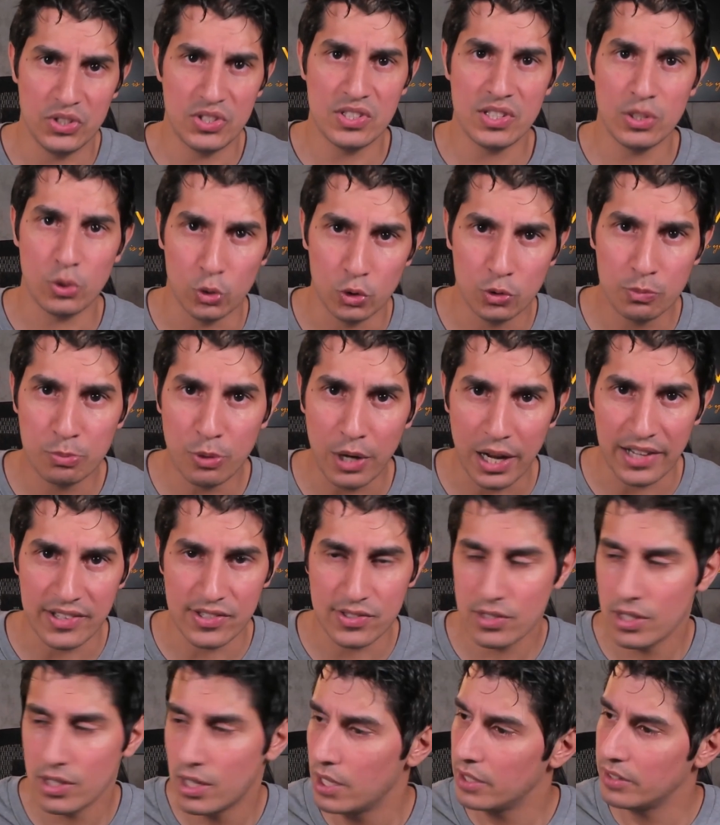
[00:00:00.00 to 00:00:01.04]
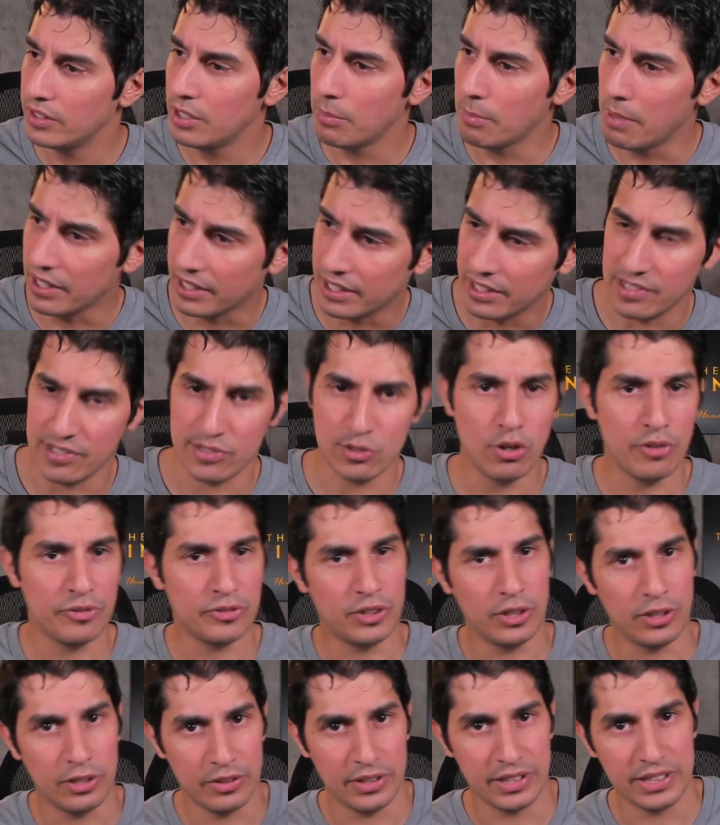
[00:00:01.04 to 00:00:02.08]
is a good price. The market is
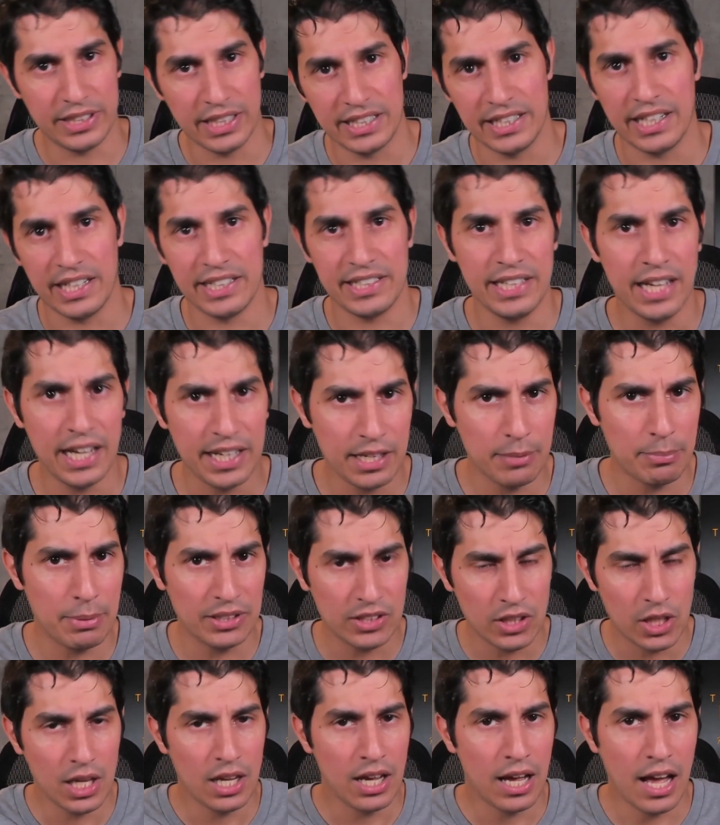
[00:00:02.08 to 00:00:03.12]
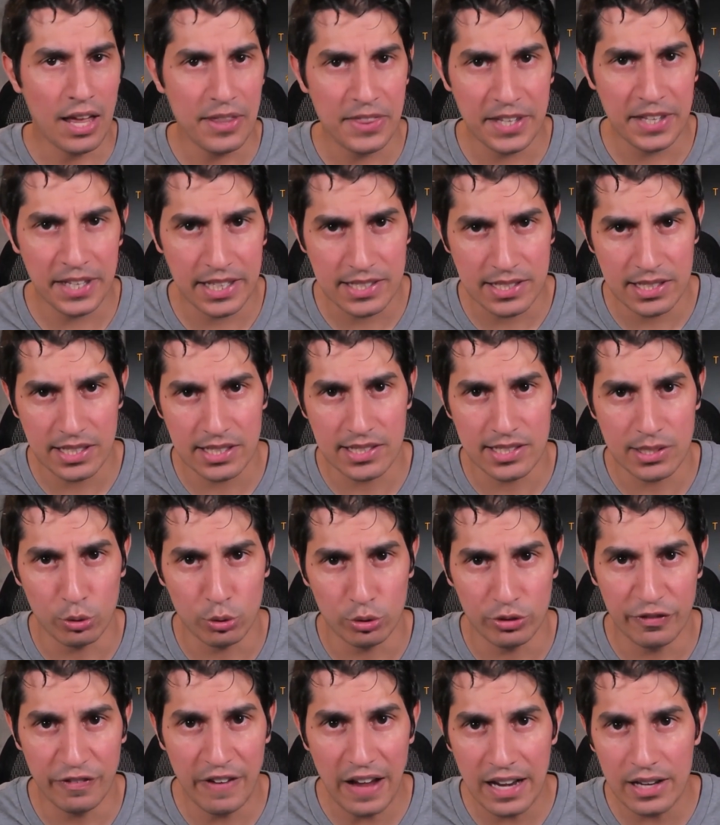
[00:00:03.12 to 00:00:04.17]
softer and yada, yada, yada, but I think it's a good
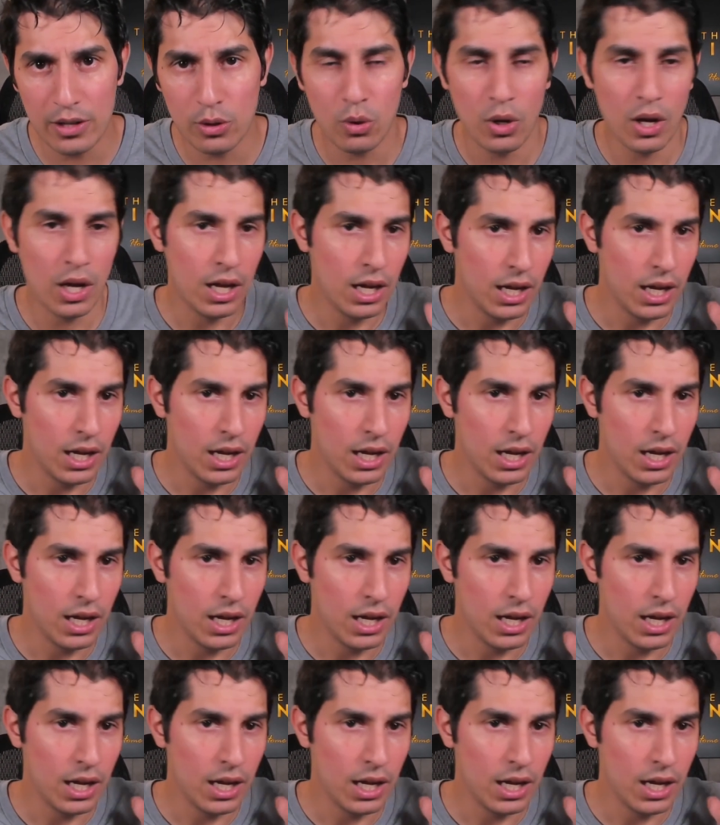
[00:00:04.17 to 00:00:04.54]
value.